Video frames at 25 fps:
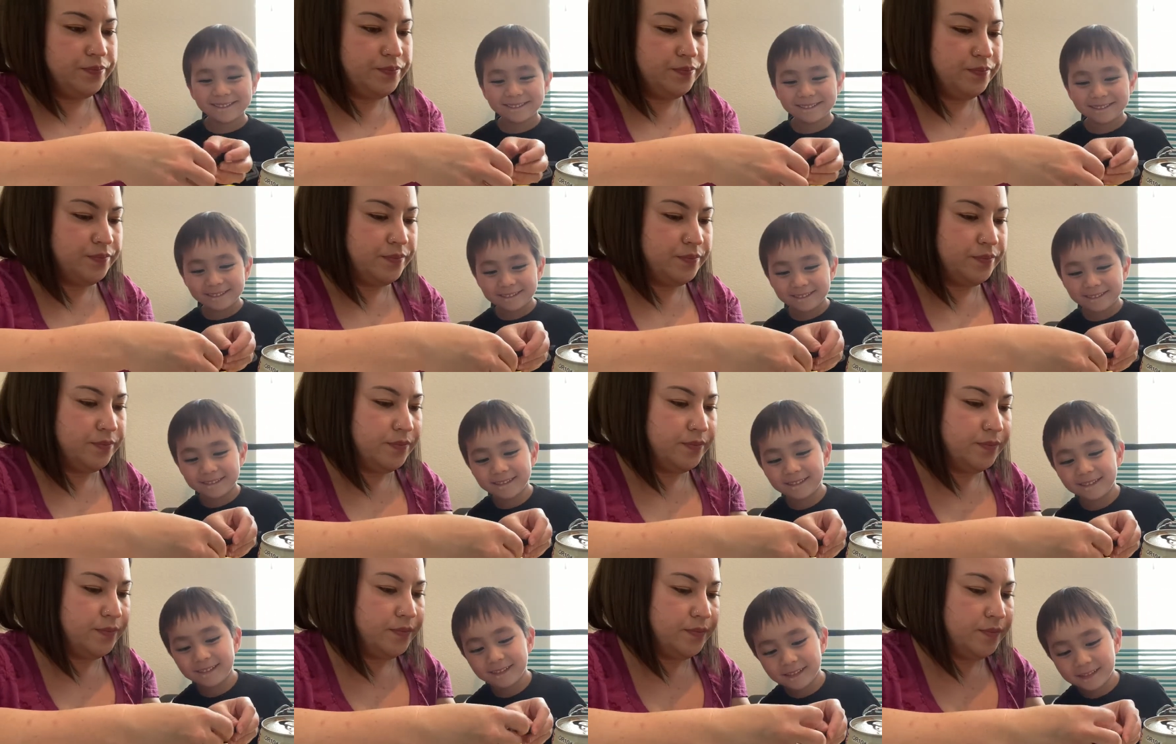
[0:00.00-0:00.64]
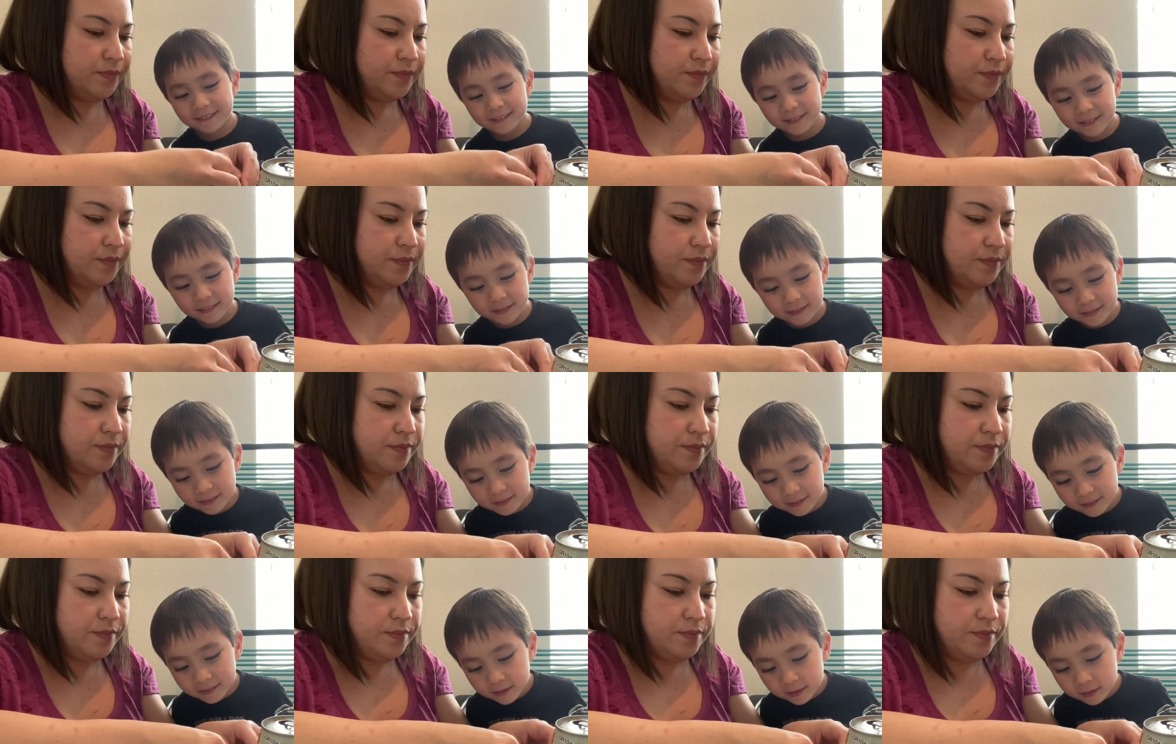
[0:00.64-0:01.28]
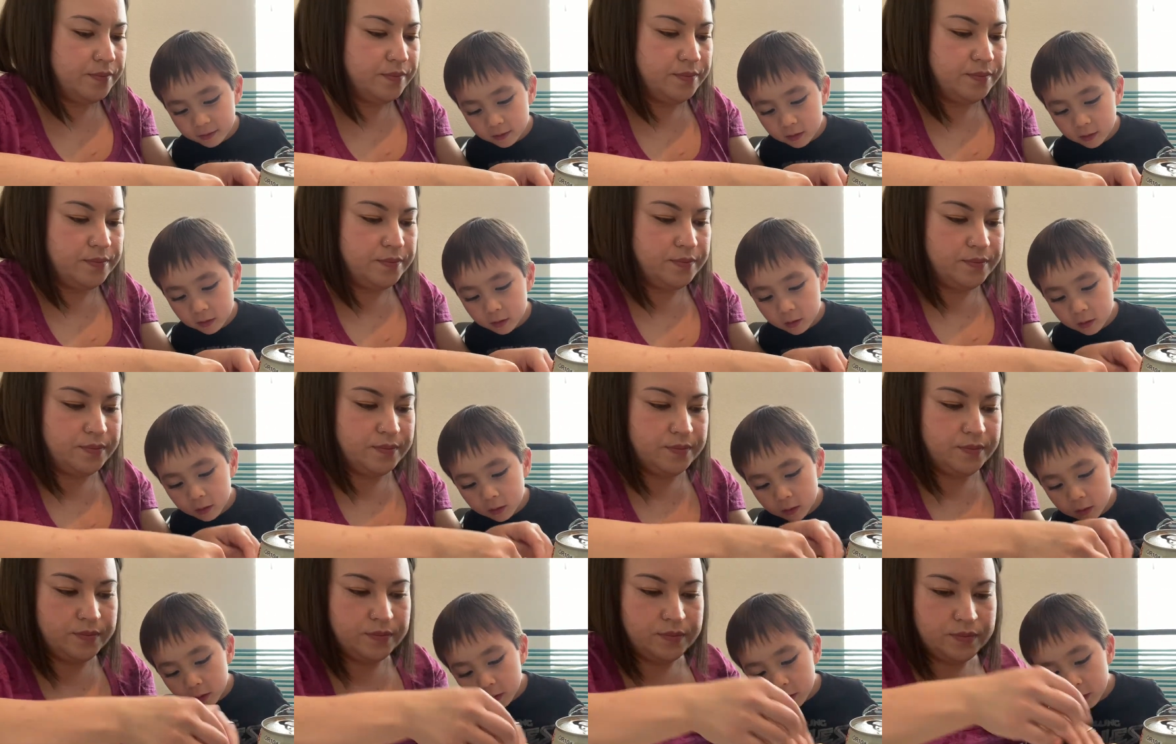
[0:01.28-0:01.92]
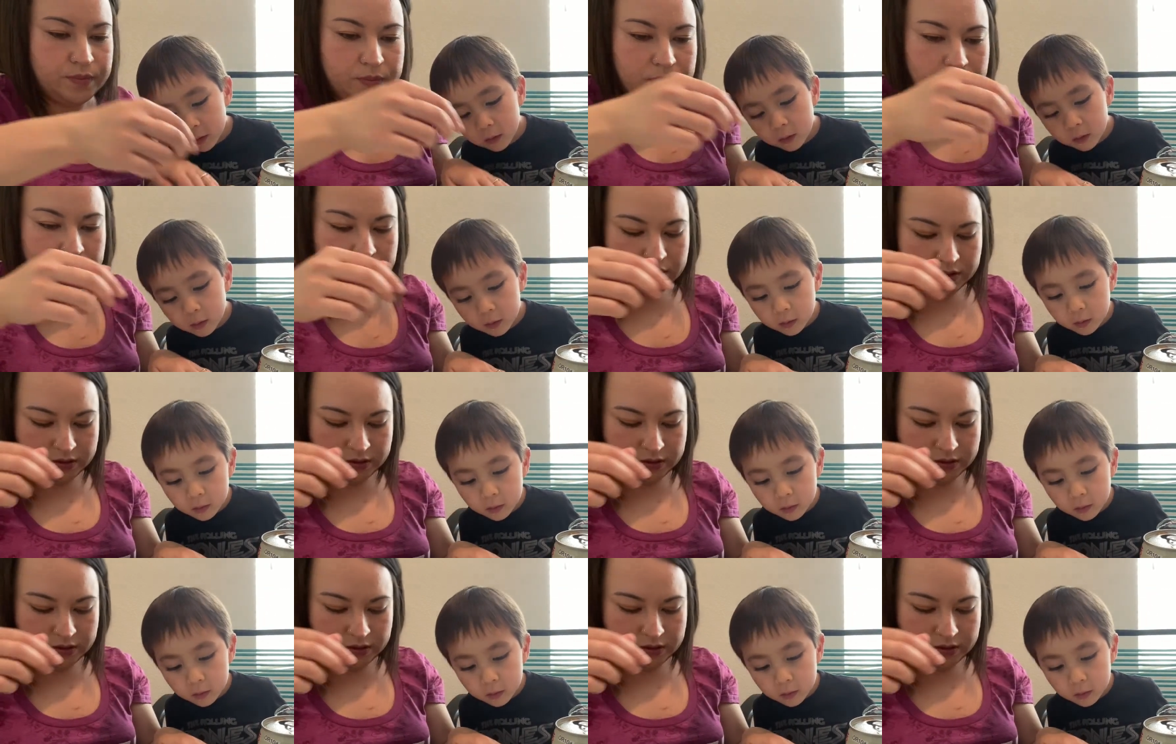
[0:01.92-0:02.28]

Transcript: Nothing is said.